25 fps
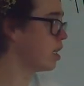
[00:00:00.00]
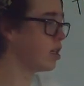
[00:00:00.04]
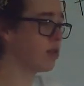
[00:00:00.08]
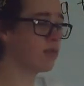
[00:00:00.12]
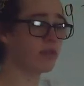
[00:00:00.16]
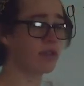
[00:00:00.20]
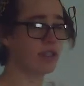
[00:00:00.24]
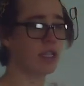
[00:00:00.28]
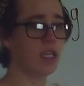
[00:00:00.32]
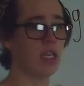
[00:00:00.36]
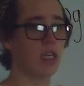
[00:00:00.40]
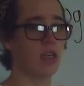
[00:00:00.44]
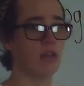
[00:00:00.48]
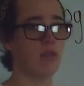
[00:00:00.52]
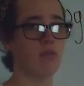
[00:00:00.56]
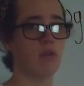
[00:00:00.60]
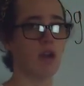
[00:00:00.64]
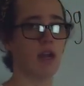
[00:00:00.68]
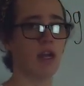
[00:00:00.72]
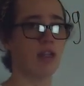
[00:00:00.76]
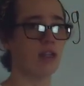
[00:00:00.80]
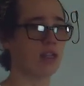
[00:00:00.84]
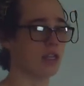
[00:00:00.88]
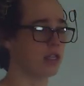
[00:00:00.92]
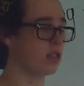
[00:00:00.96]
equals E,
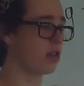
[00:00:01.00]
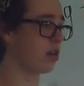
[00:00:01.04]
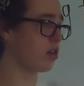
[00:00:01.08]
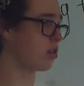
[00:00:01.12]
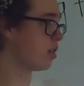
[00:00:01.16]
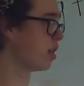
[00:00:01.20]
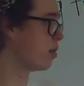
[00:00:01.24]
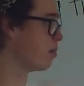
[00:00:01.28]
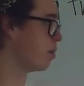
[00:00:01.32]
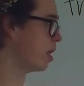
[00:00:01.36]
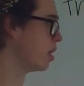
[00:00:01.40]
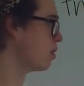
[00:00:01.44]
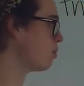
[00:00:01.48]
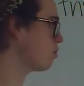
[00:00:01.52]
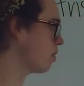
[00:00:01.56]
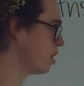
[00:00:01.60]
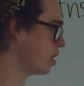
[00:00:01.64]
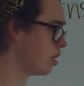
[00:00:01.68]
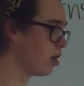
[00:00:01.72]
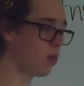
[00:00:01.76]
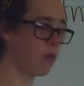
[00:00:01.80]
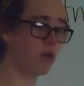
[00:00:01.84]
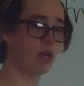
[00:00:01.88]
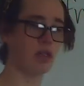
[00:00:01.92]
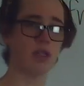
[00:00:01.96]
right? That's our limit. We
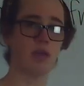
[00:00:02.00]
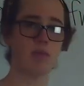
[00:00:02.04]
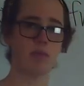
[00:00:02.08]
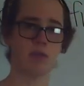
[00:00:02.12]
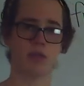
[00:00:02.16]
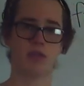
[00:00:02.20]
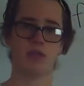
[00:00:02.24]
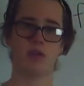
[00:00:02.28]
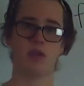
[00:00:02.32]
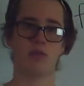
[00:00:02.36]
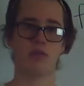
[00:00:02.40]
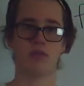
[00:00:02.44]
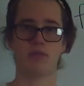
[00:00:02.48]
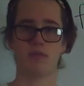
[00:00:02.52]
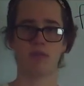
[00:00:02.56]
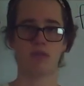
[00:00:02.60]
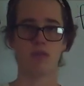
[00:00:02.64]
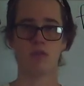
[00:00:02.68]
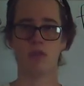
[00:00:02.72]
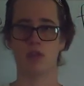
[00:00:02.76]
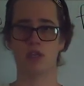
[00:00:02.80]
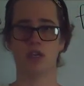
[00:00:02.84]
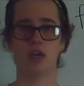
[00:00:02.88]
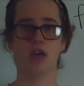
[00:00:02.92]
know what limits are. We've already